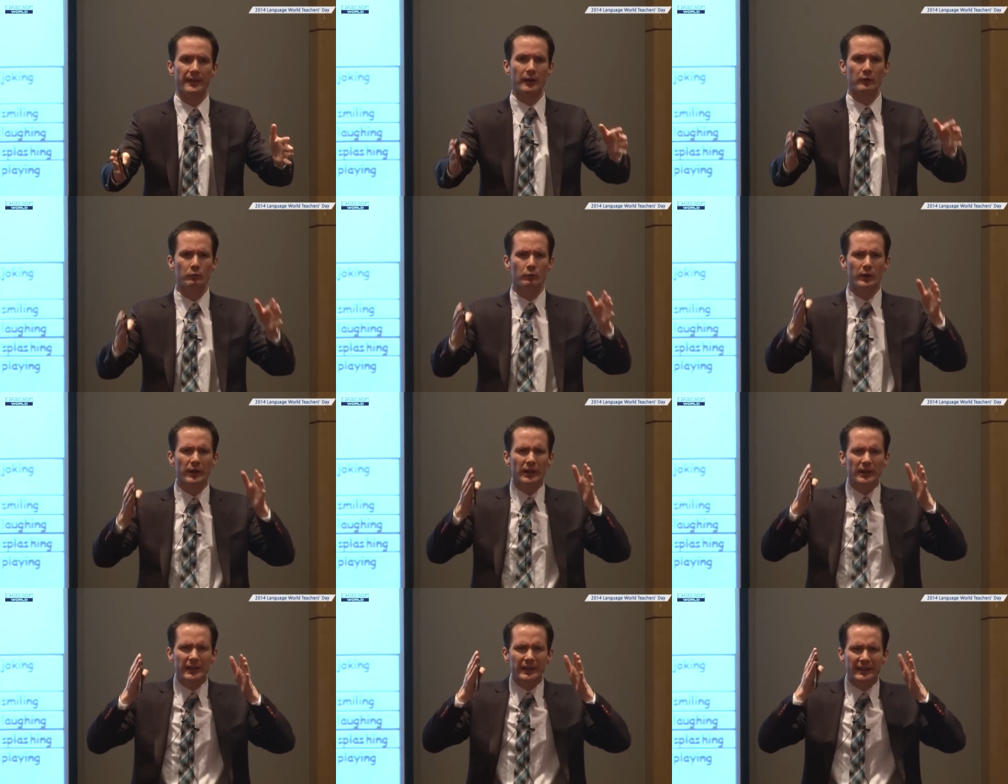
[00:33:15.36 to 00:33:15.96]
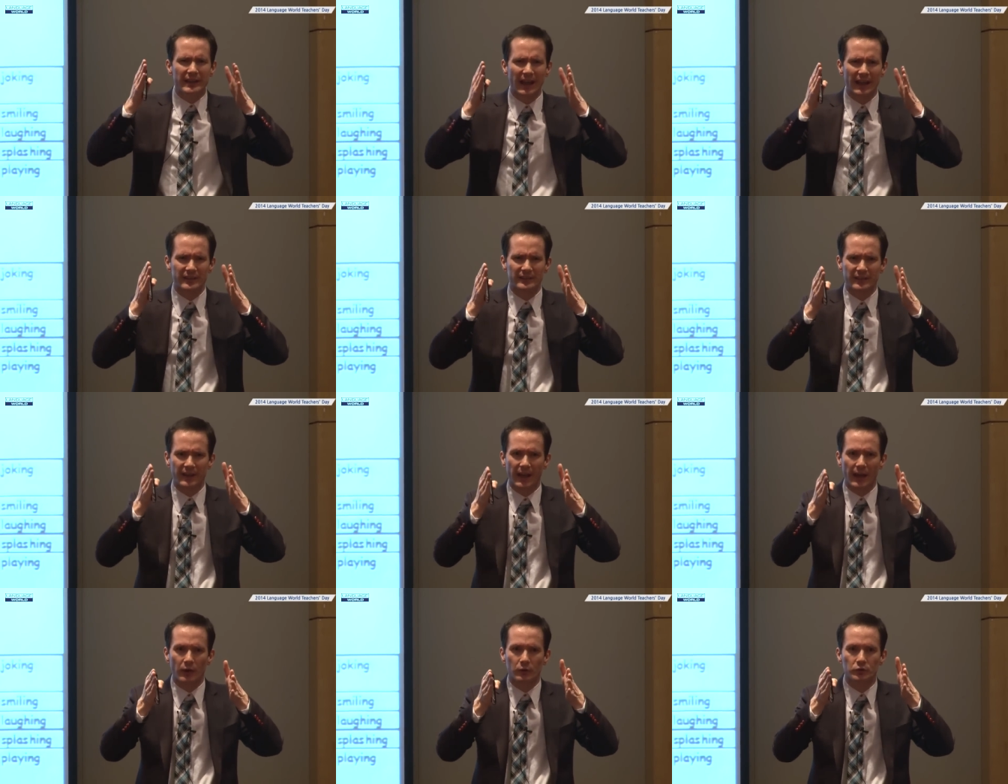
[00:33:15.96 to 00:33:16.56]
they really get
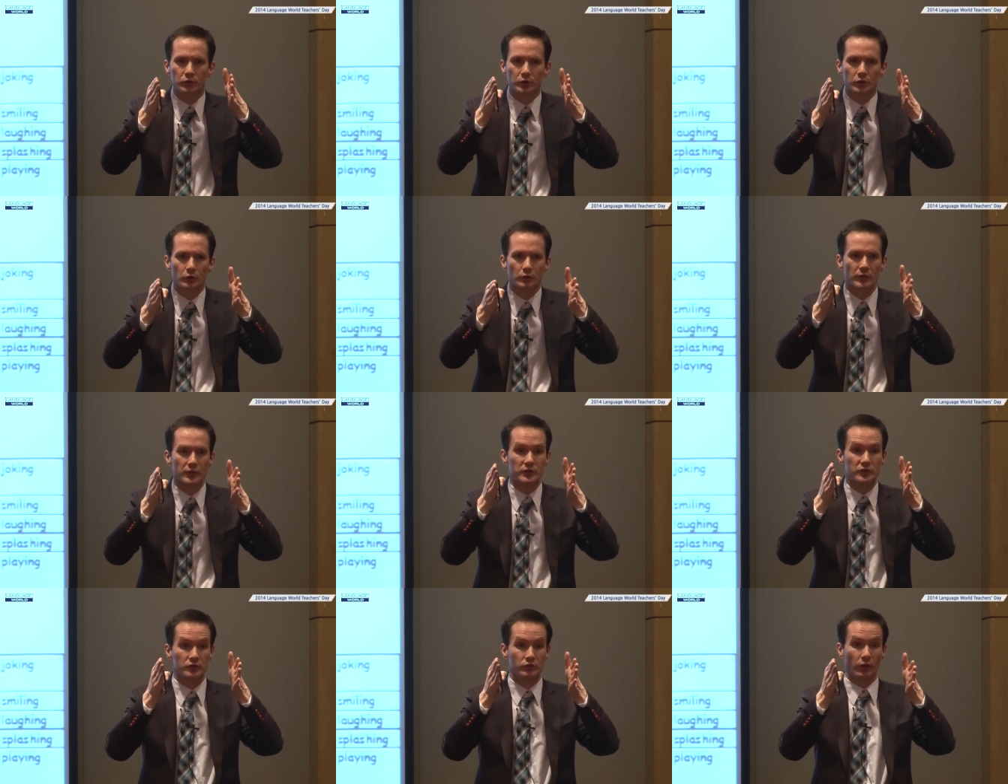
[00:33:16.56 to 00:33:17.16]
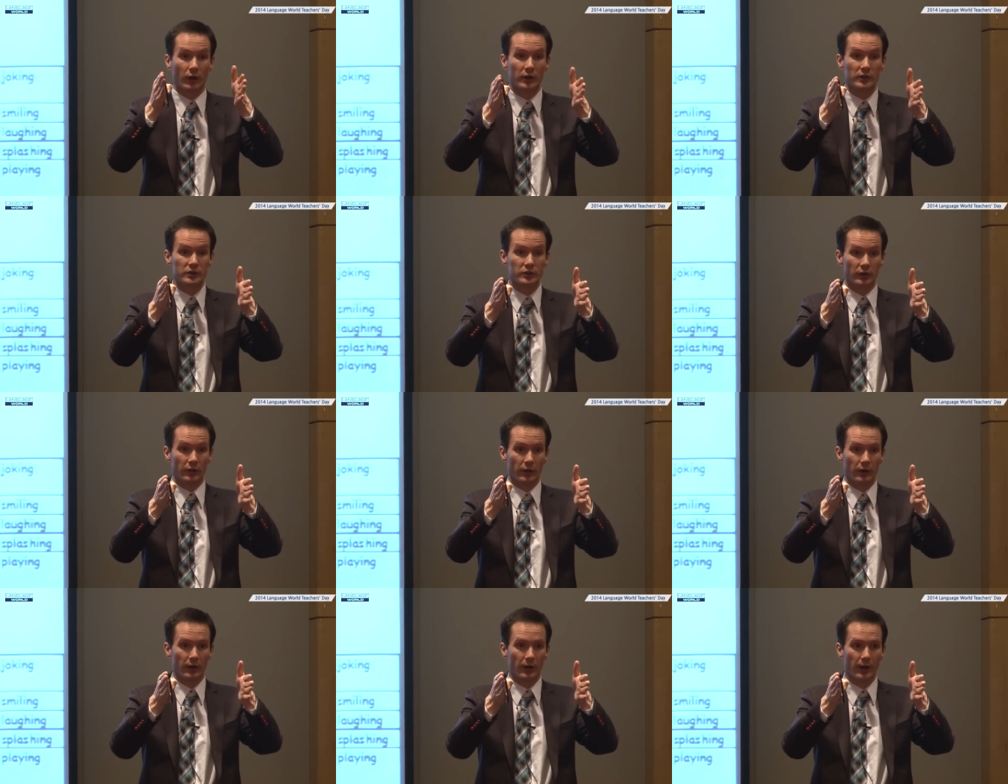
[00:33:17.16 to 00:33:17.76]
down to the
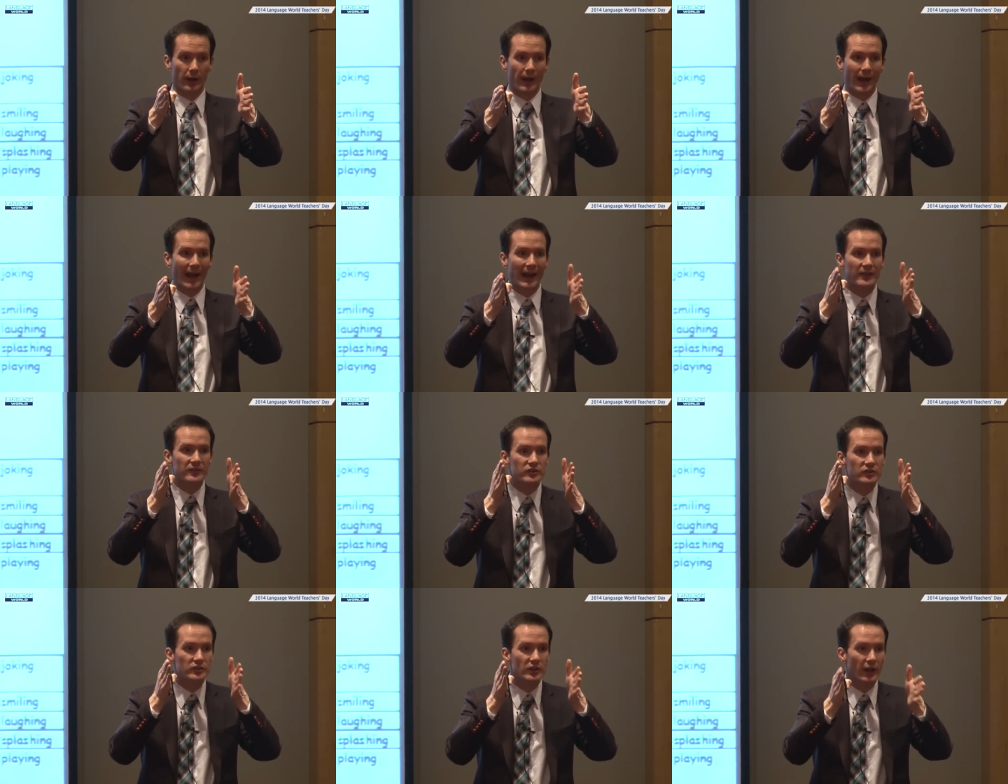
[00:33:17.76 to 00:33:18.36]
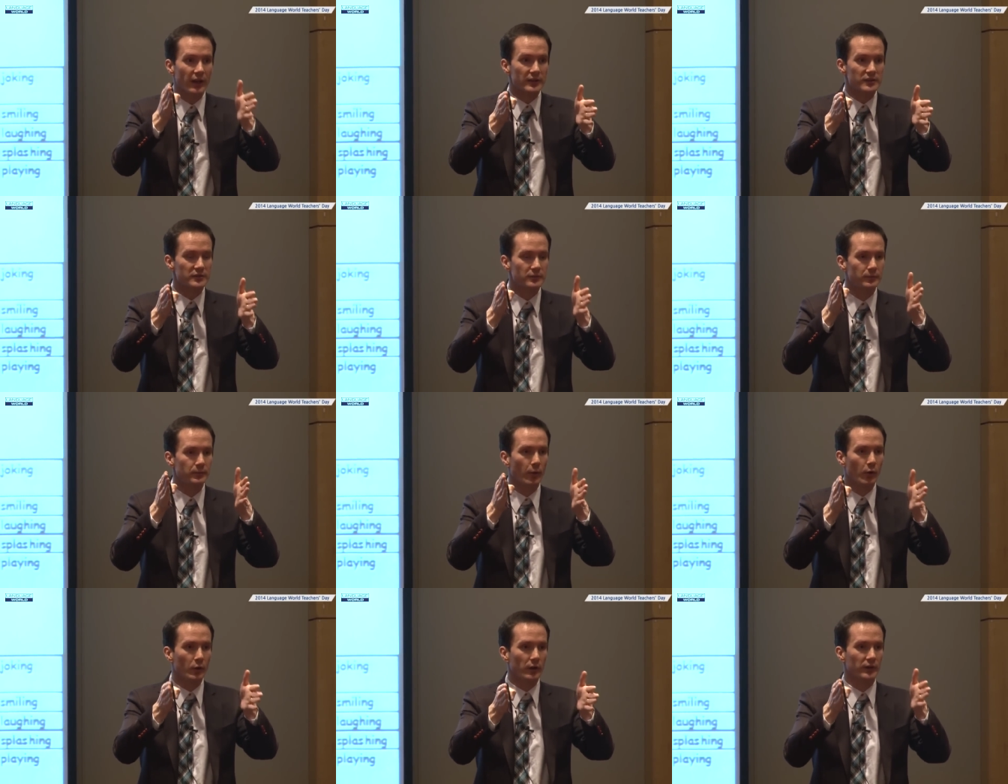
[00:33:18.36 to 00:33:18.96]
structure and just
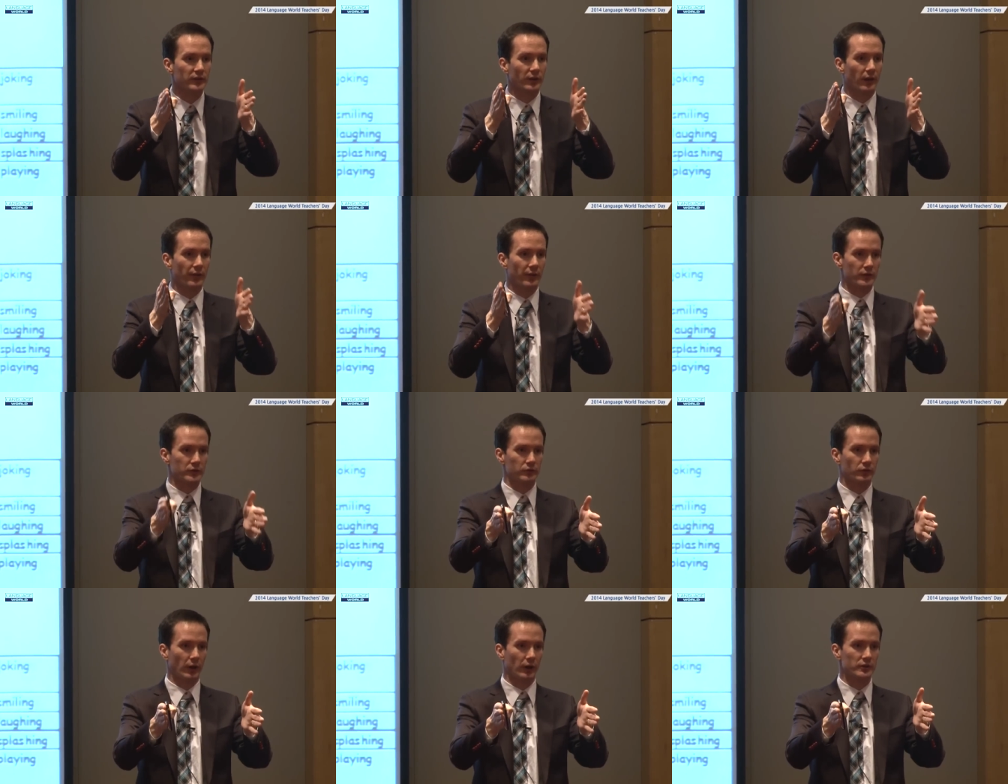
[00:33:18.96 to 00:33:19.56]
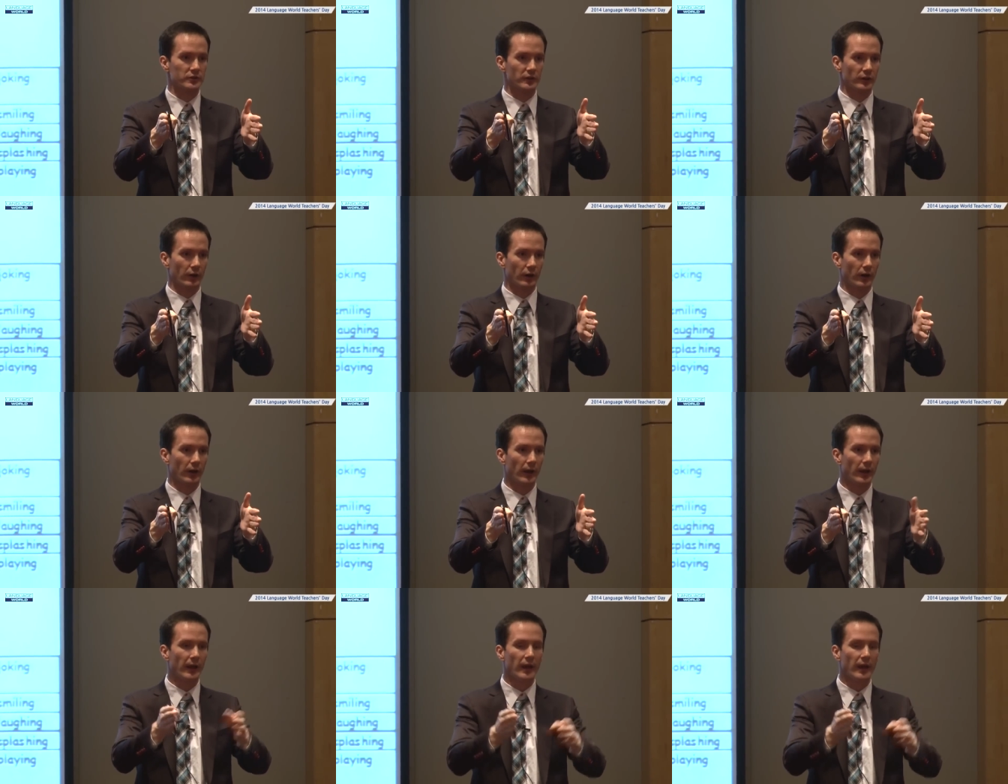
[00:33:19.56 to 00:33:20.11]
focus on the structure.